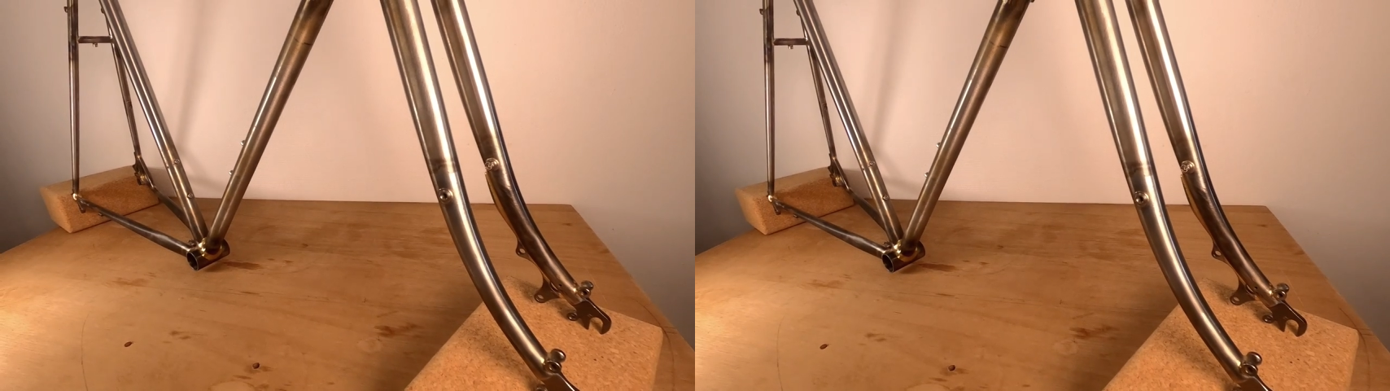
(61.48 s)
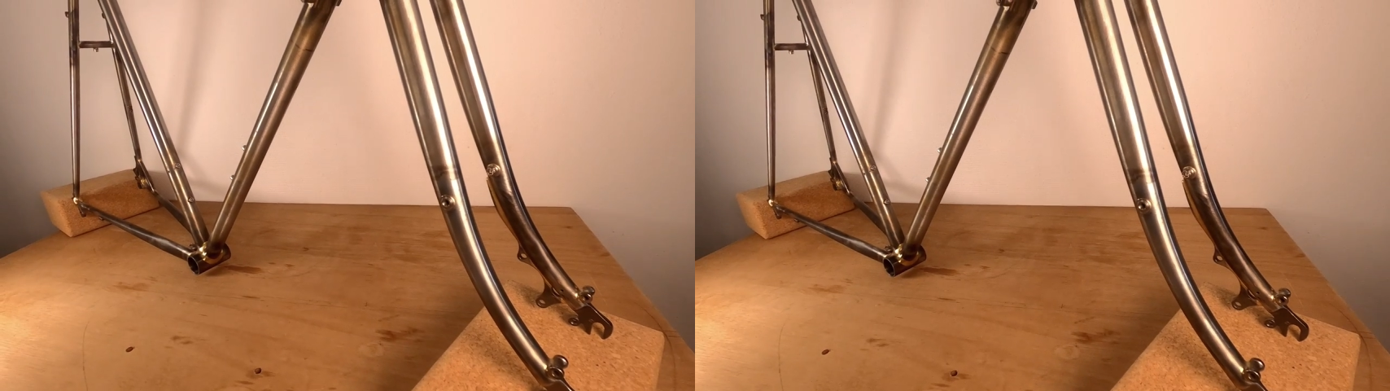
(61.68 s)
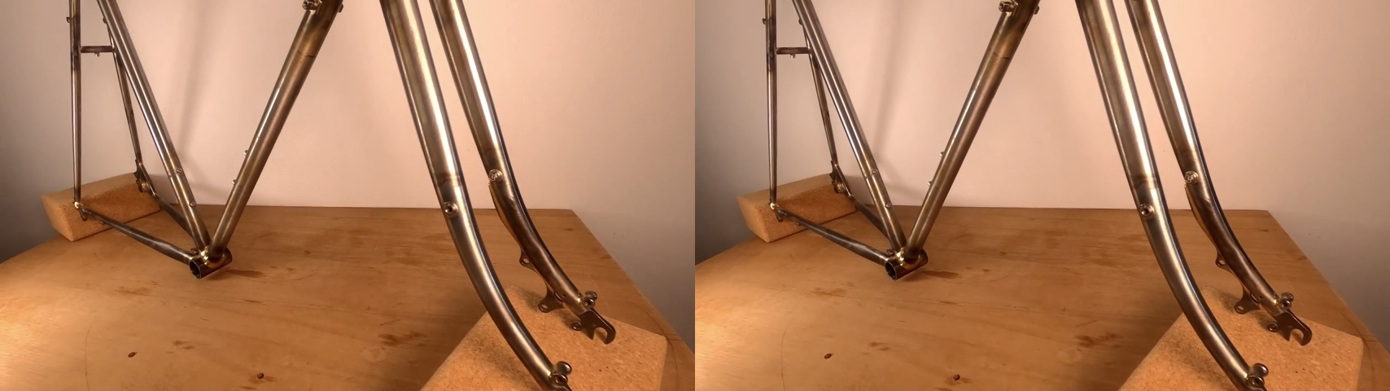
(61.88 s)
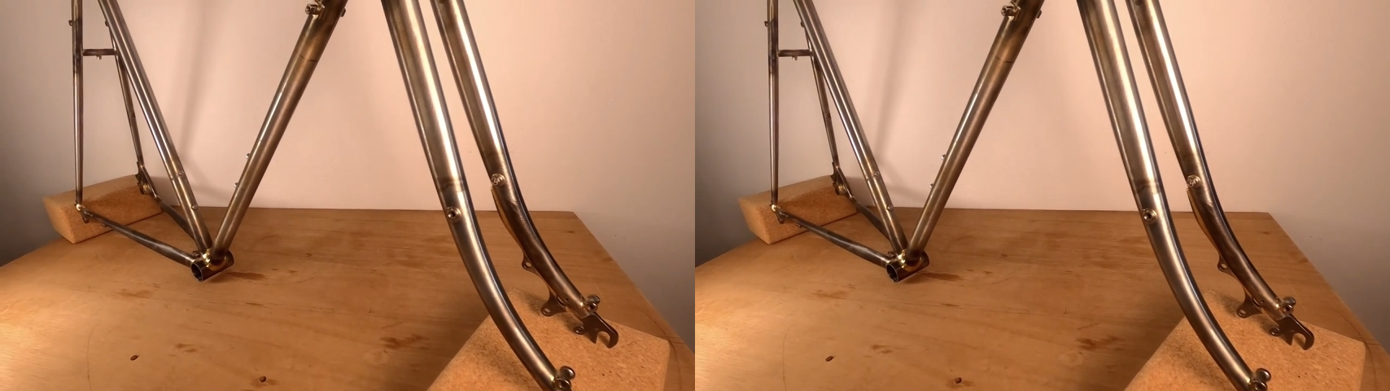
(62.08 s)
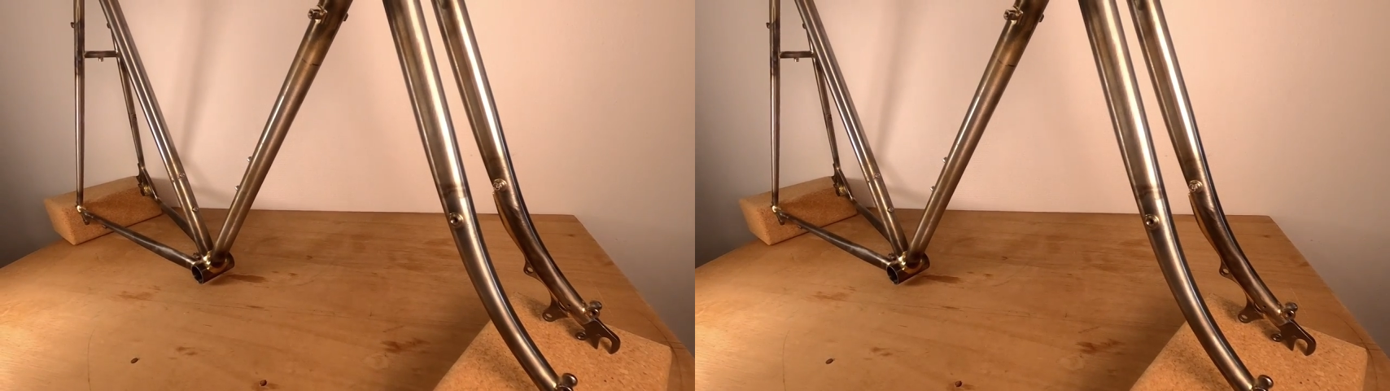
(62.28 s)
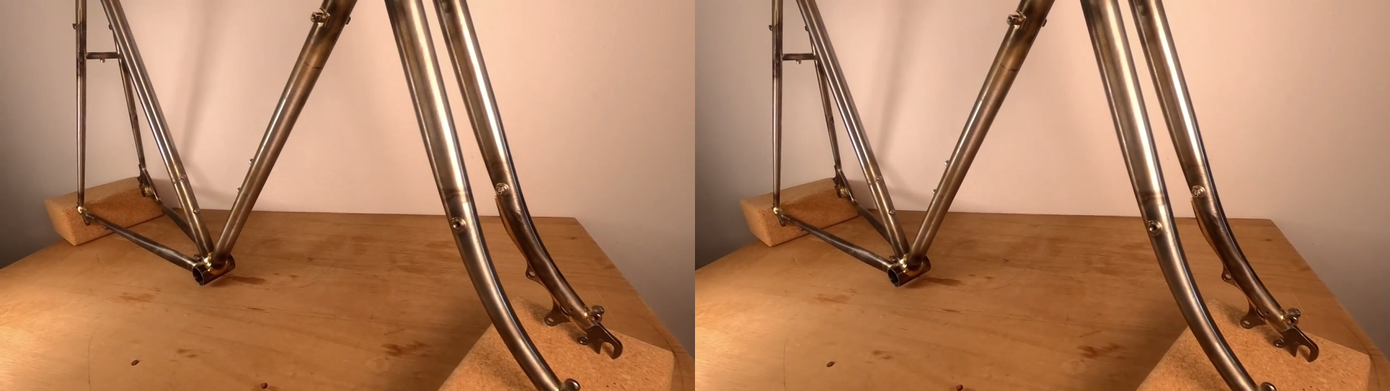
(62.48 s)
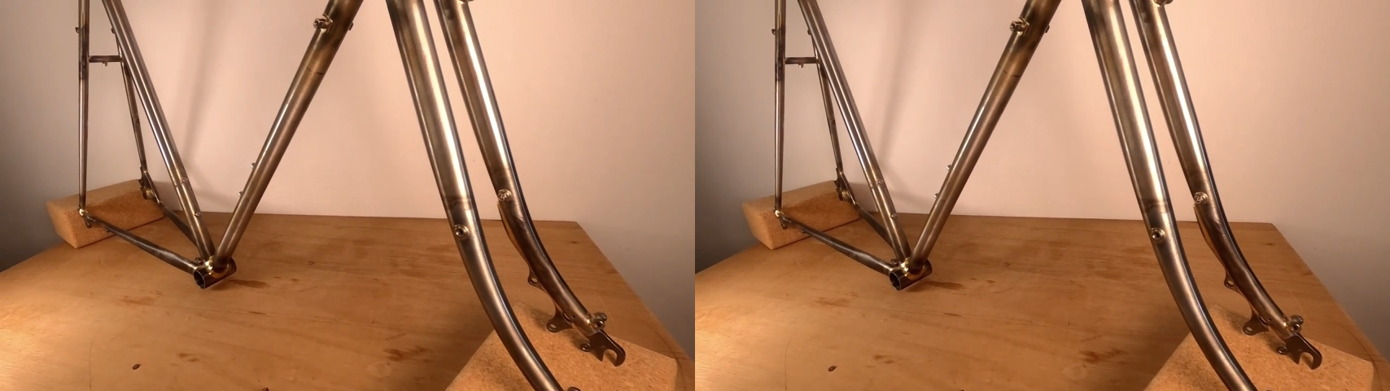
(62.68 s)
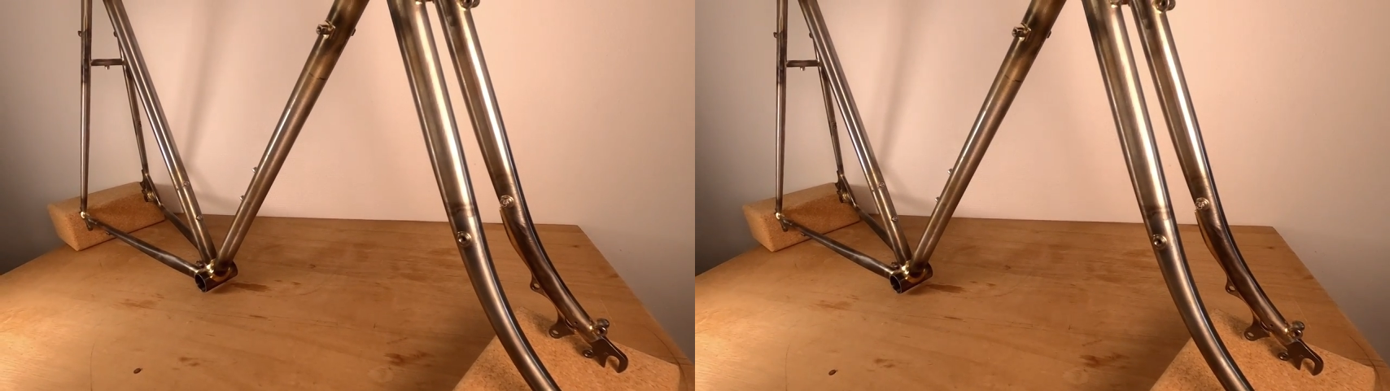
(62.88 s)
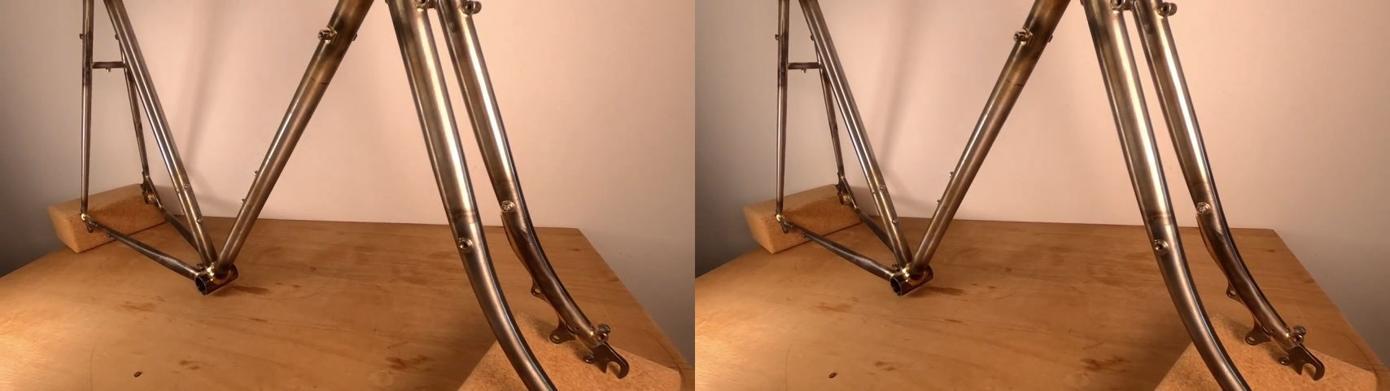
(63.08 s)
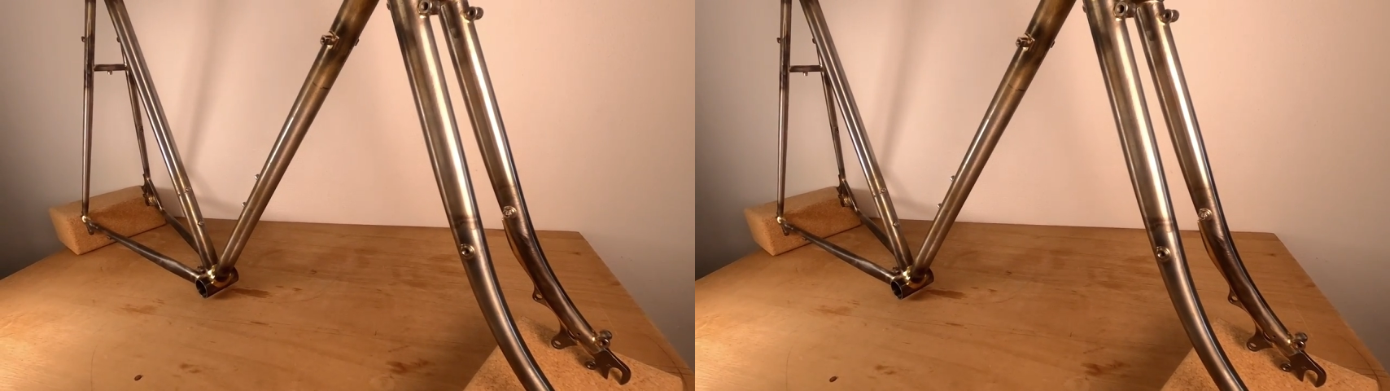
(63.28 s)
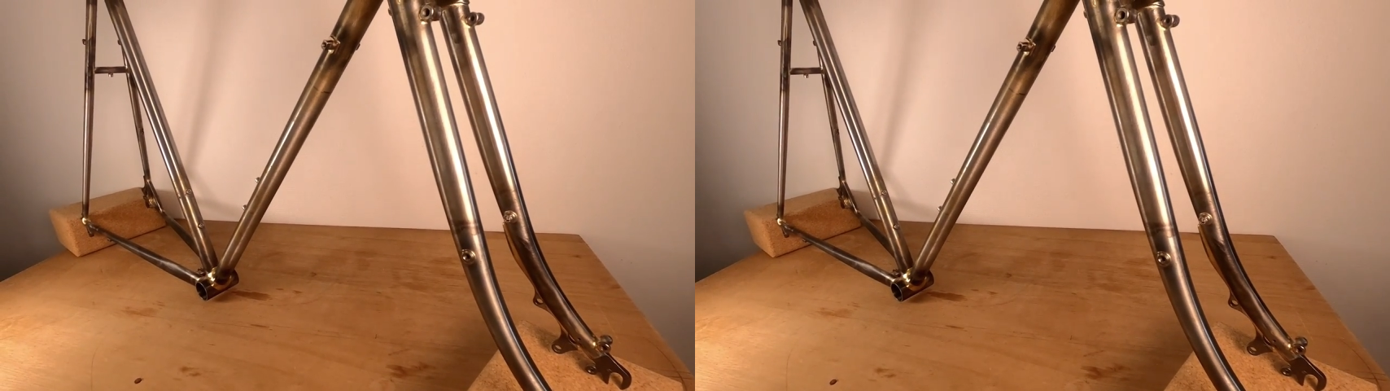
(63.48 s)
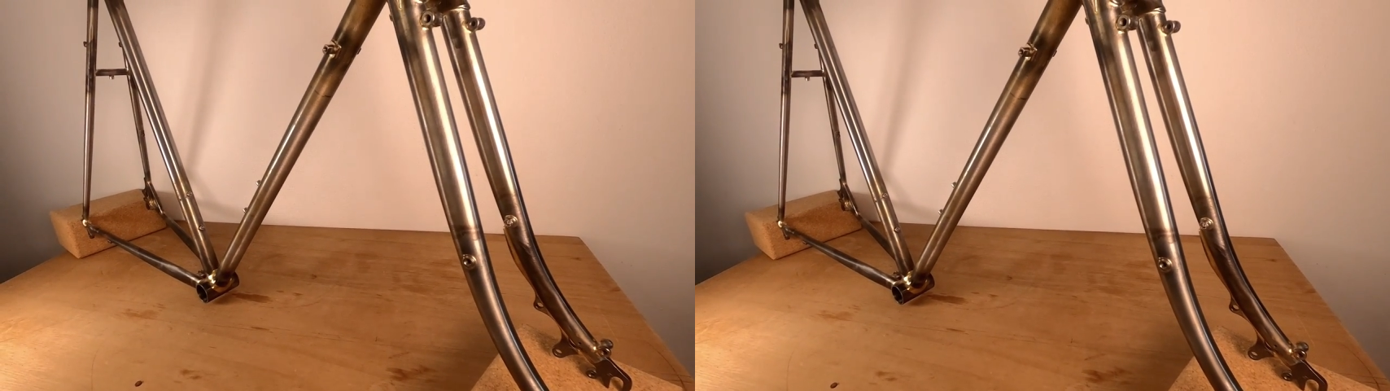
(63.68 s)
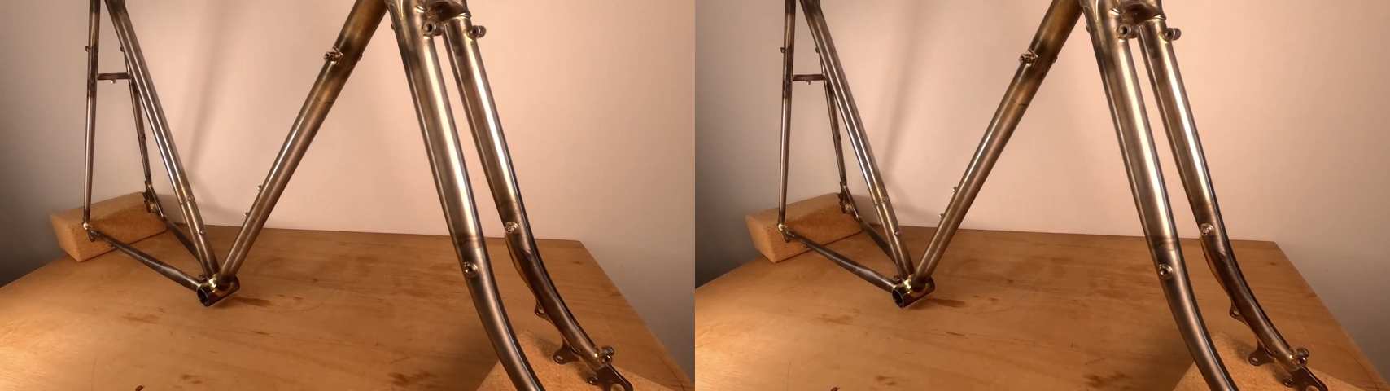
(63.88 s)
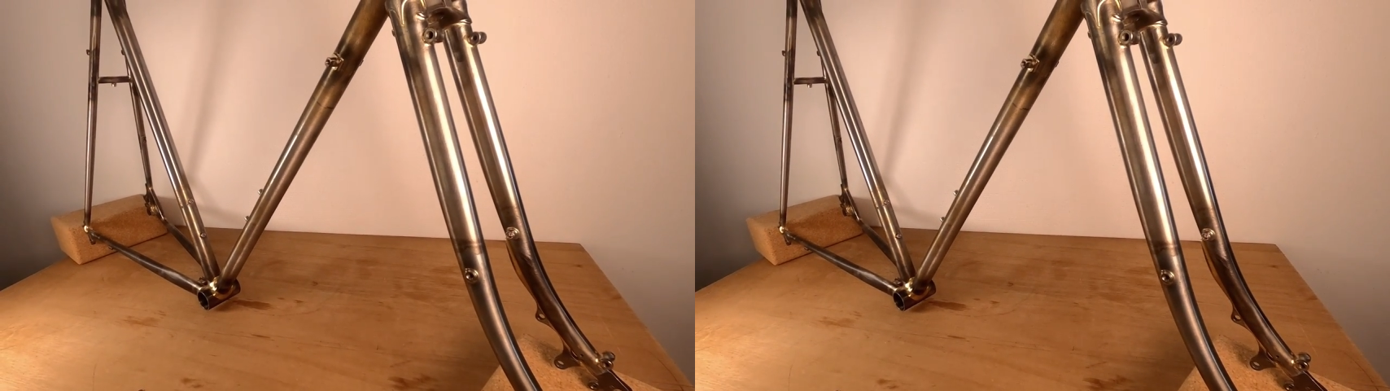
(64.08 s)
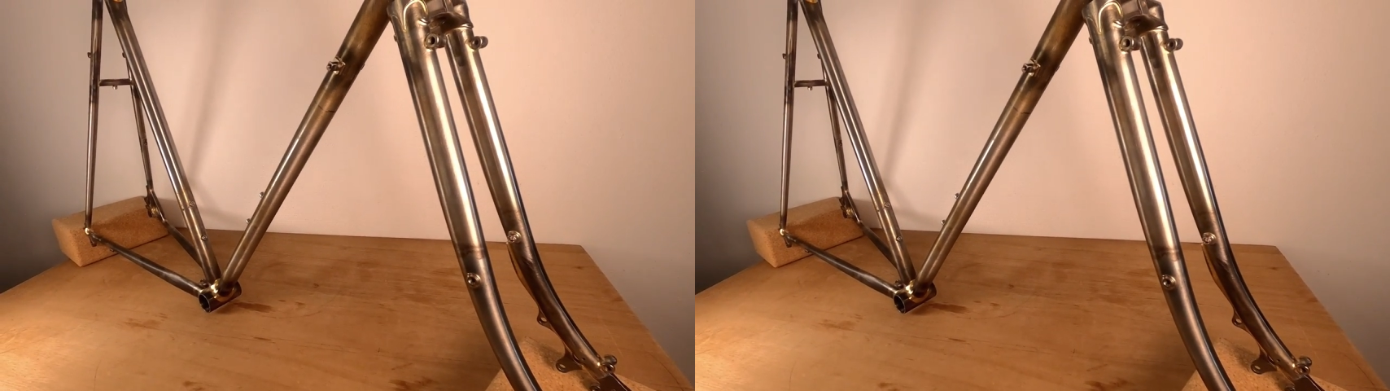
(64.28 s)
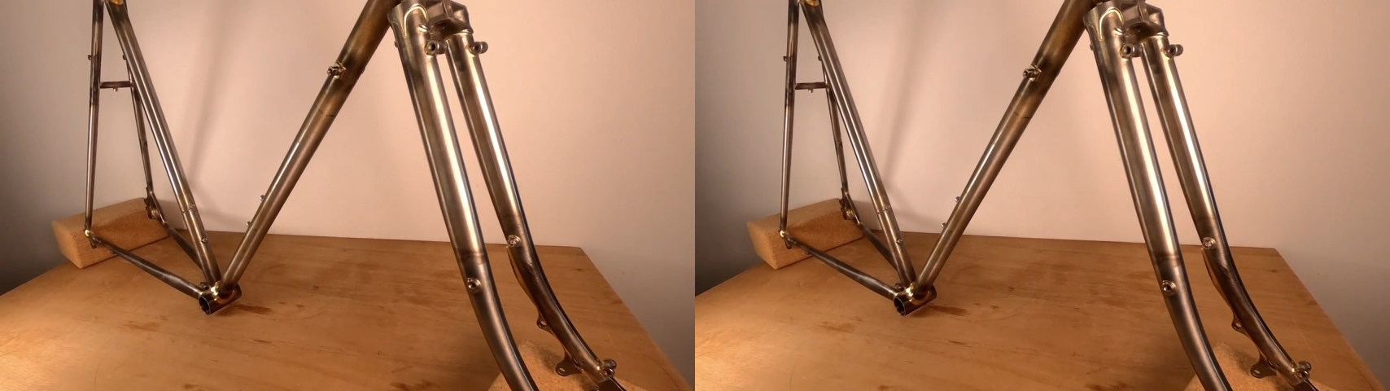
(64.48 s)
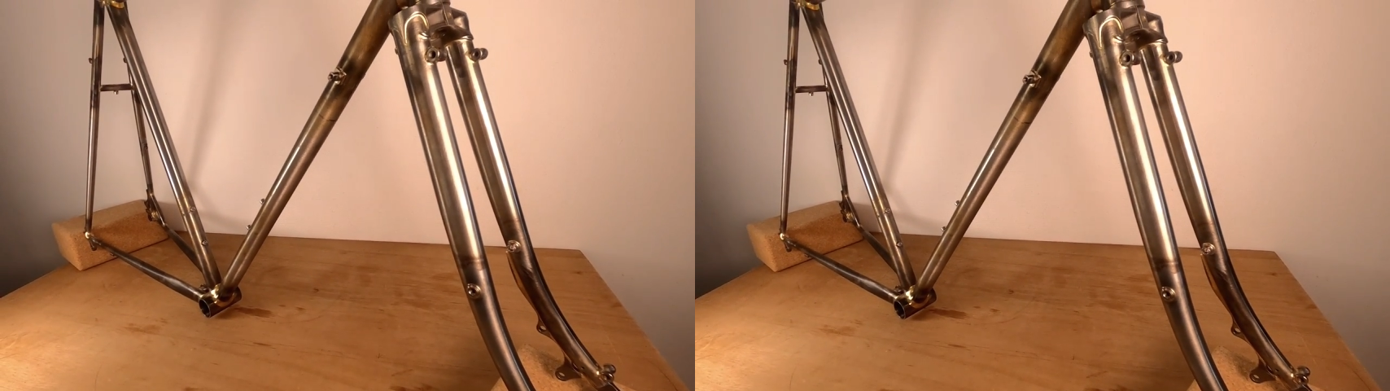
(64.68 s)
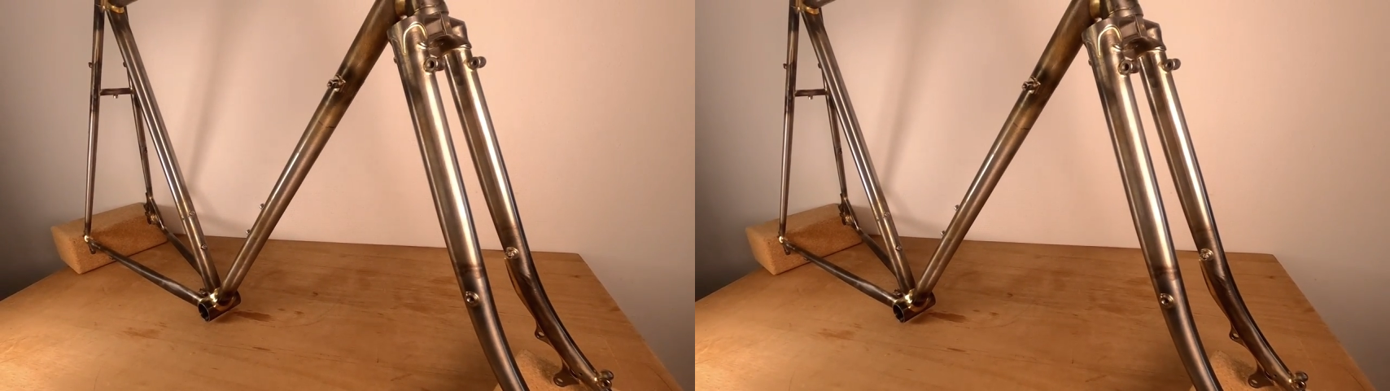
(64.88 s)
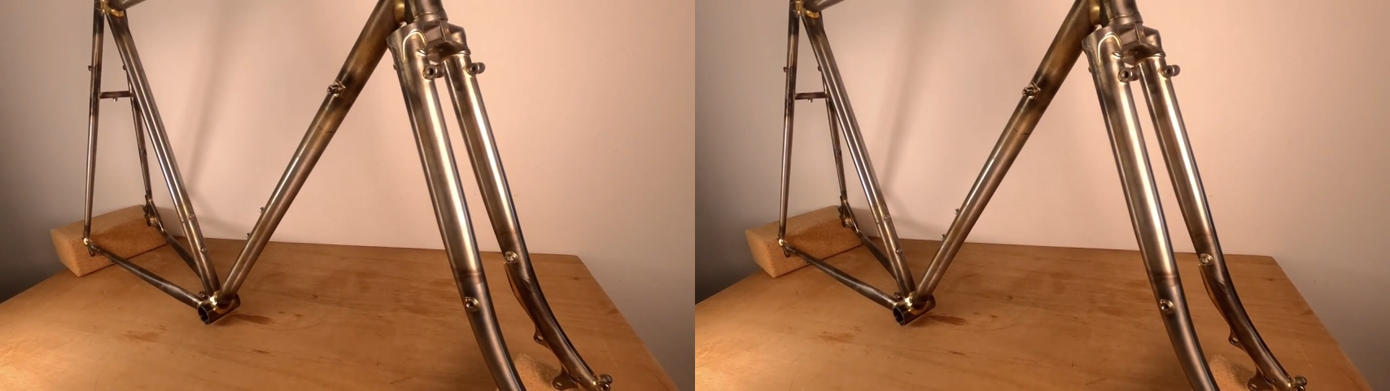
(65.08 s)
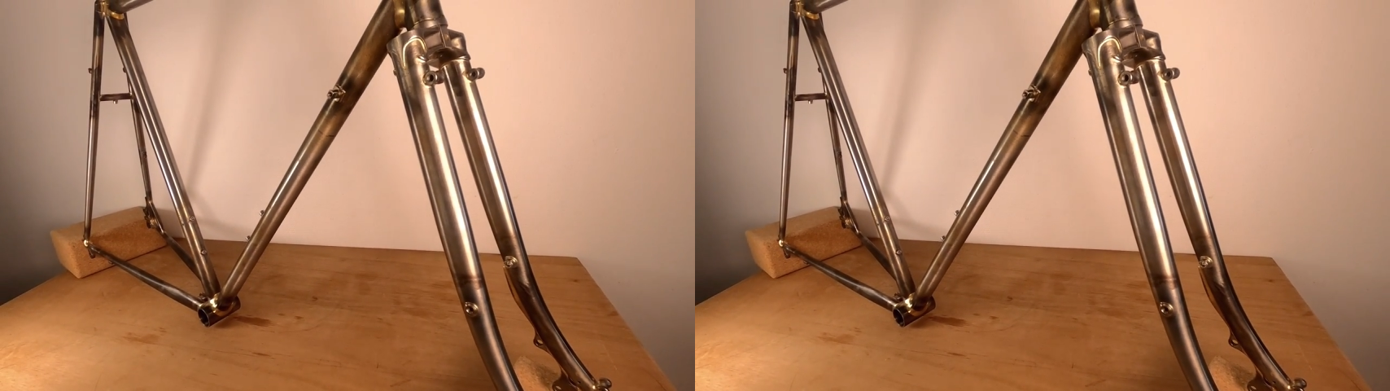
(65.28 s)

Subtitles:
(no speaker visible)